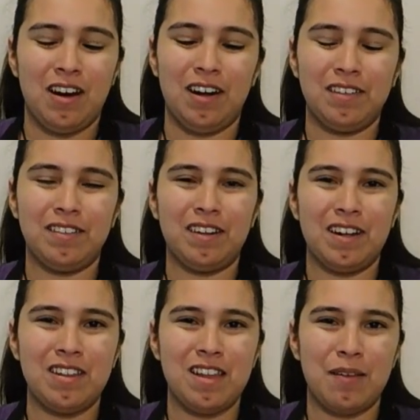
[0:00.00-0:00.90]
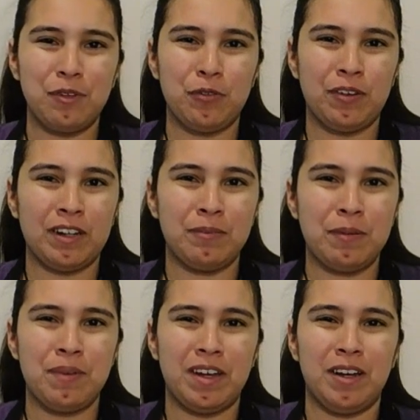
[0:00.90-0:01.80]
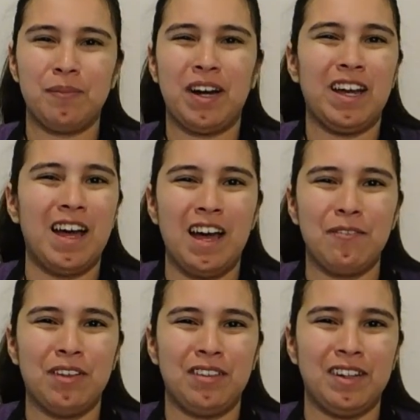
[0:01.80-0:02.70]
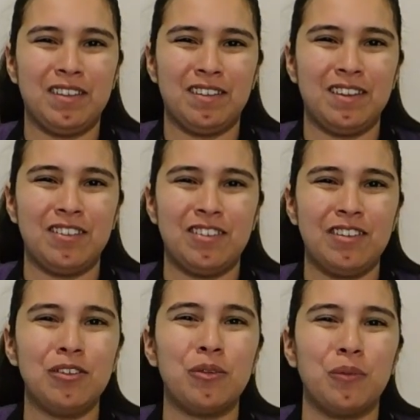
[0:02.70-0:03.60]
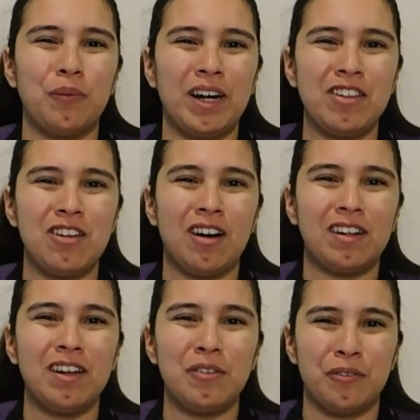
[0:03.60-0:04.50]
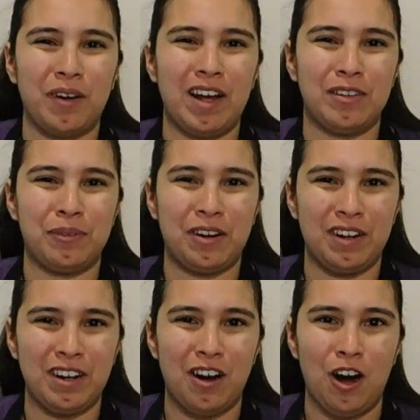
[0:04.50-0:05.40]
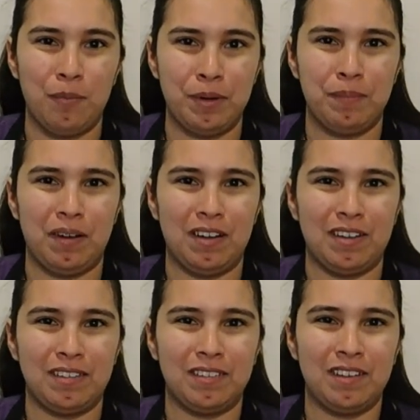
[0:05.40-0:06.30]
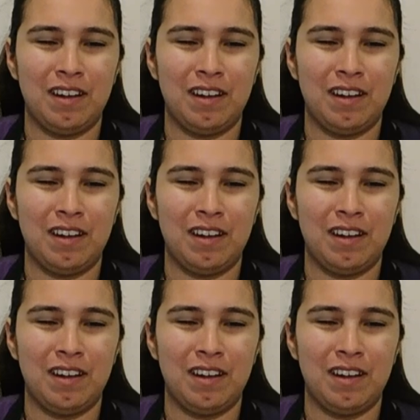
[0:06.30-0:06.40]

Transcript: On today's chapter, we're going to be making my heavenly delicious white chocolate raspberry almond bars.